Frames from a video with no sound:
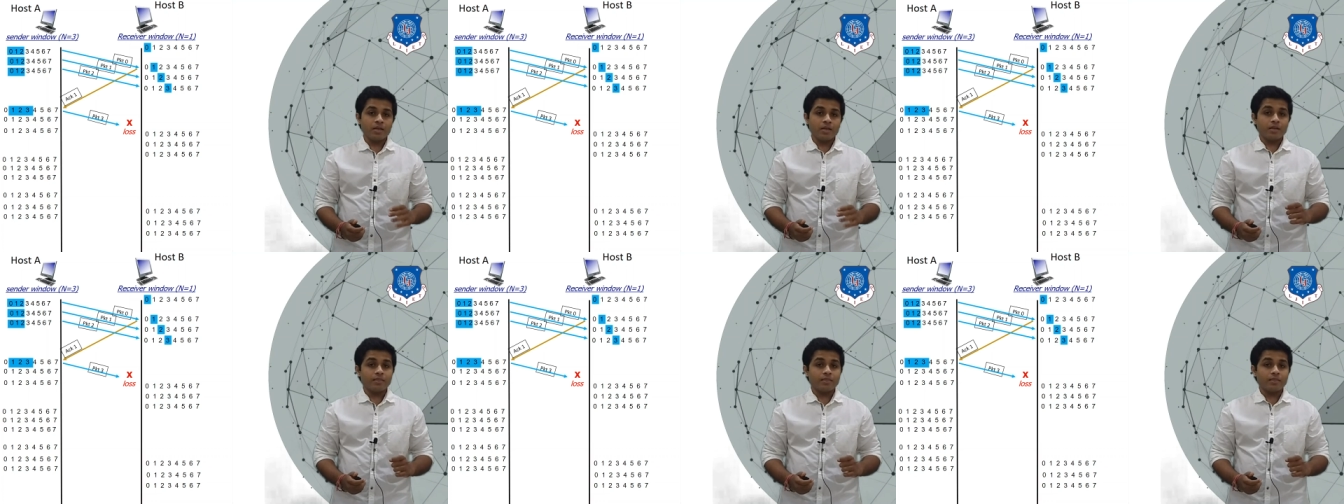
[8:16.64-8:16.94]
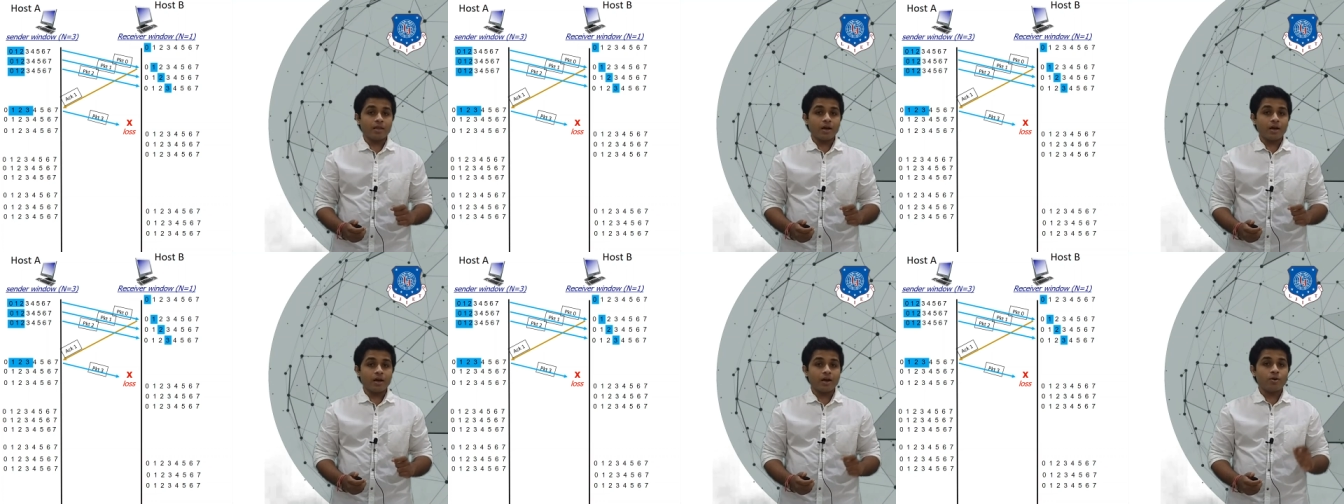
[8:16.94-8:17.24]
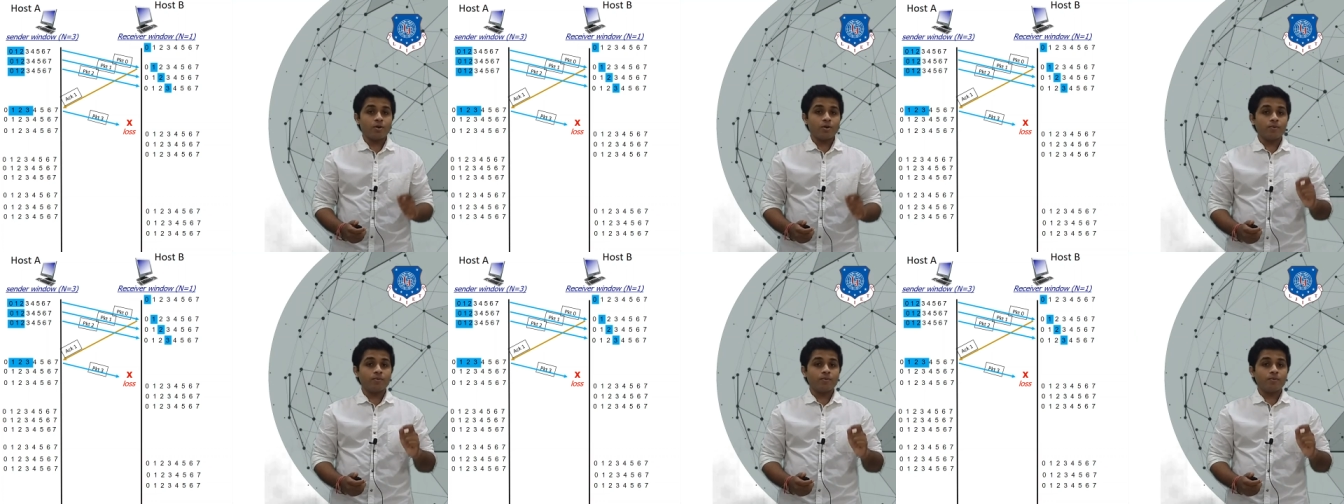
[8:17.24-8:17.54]

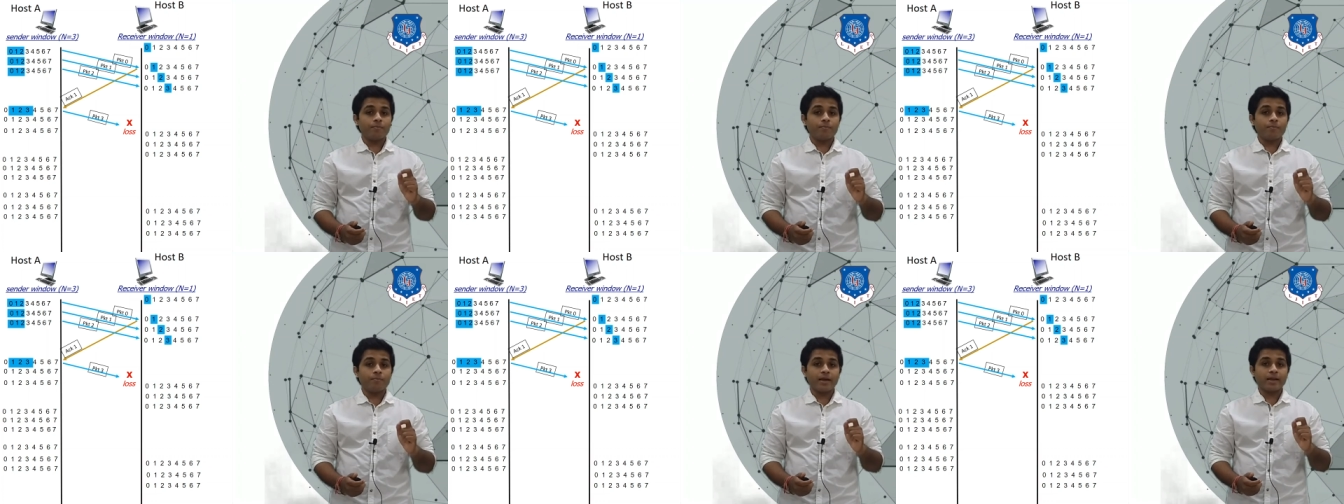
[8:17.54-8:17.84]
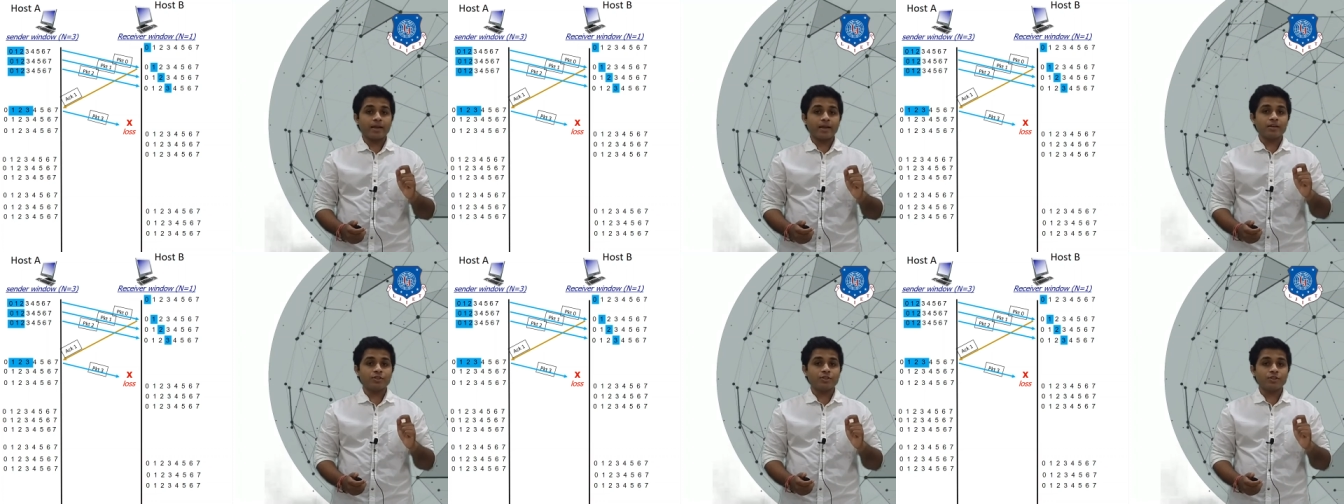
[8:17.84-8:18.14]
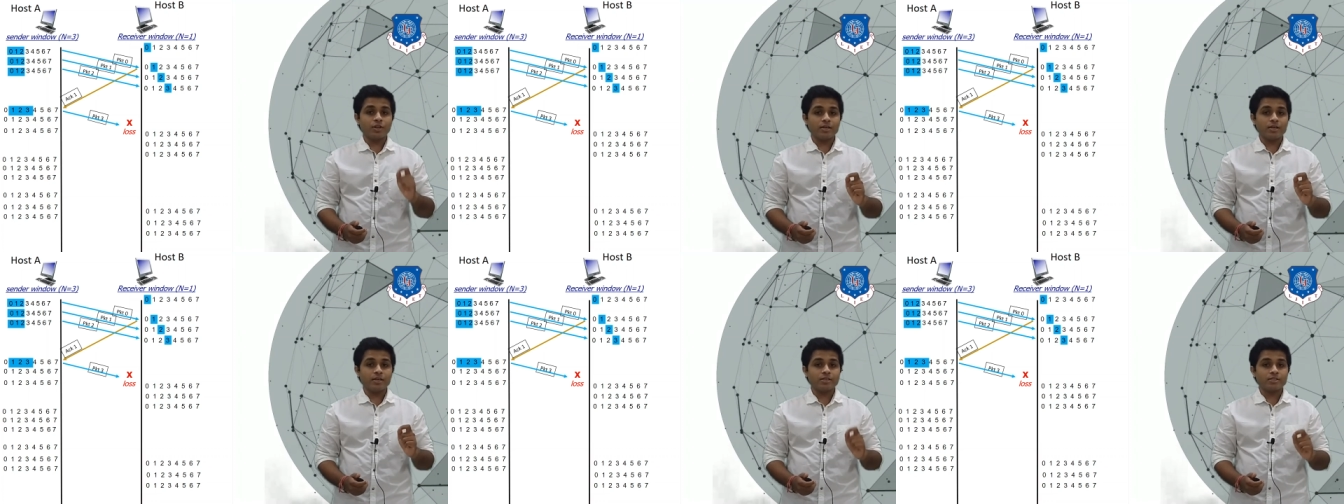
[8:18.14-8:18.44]
Now packet
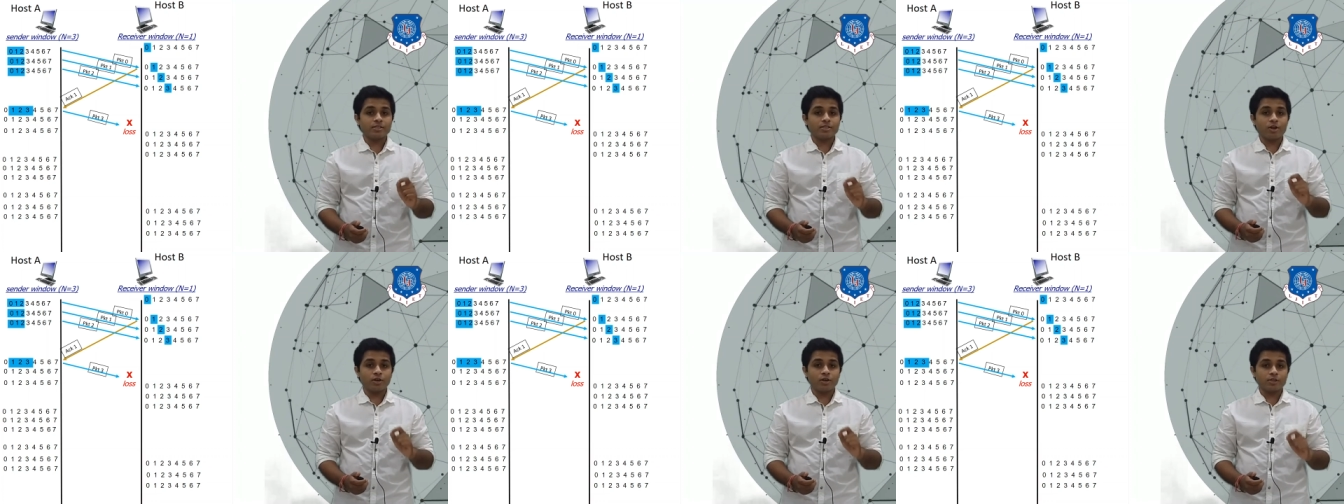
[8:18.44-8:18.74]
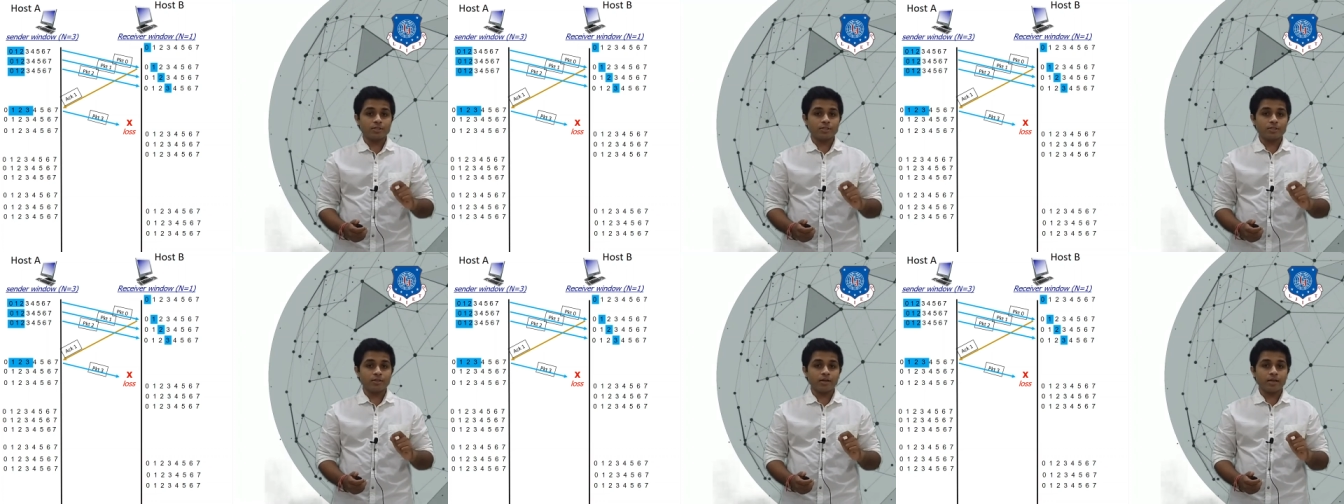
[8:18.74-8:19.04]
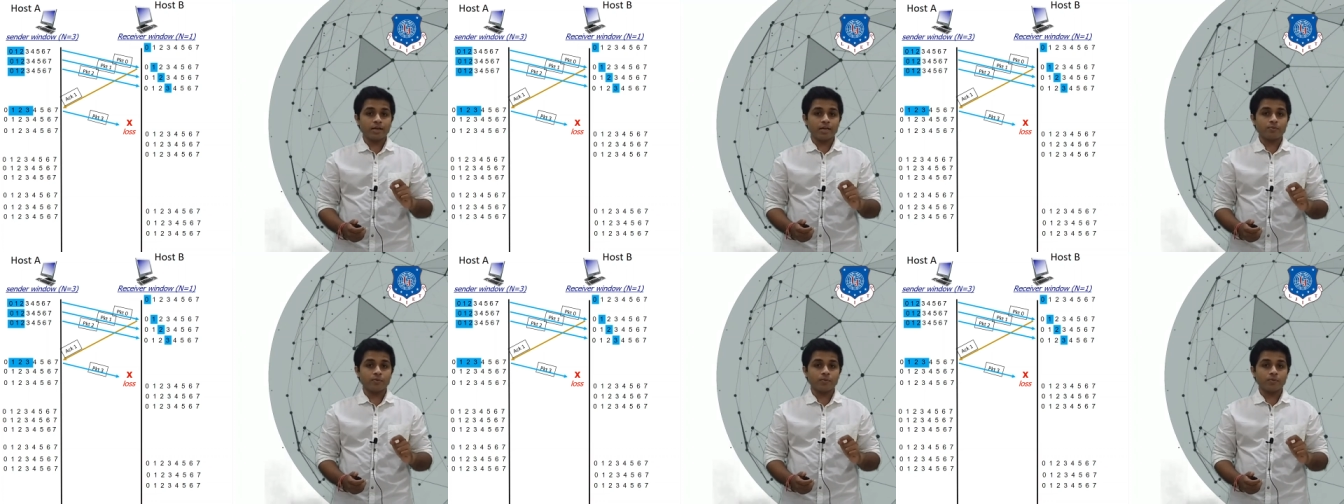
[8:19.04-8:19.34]
3 is lost in the
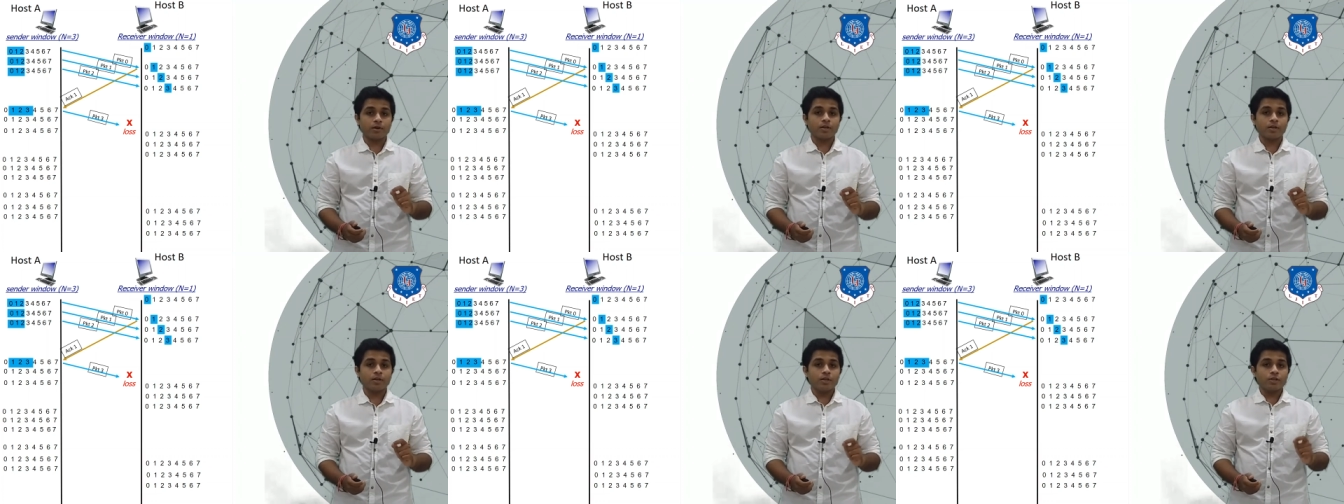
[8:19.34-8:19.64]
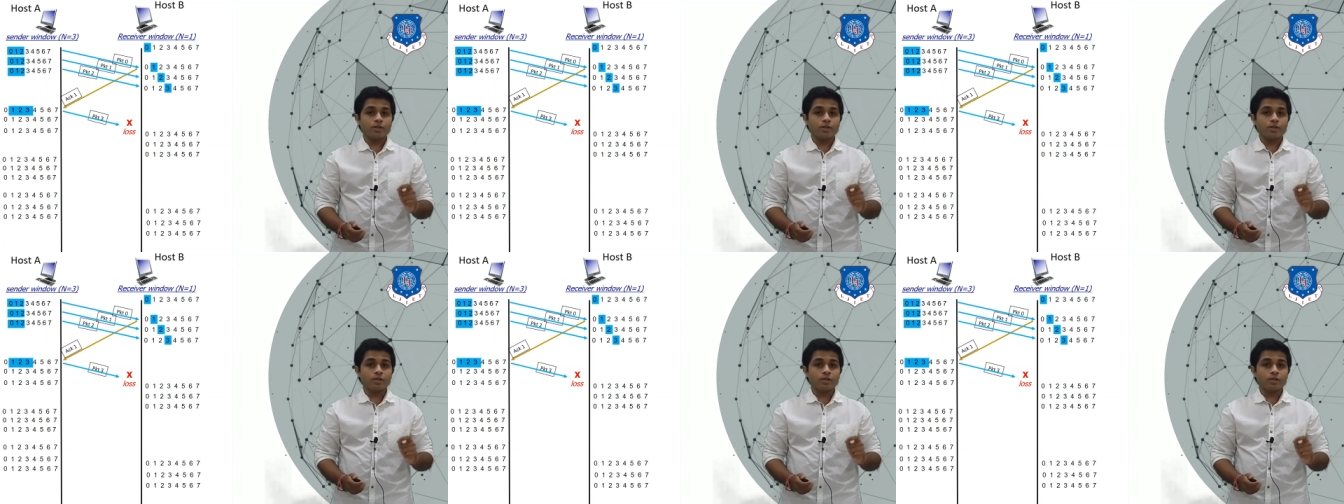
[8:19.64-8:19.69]
network,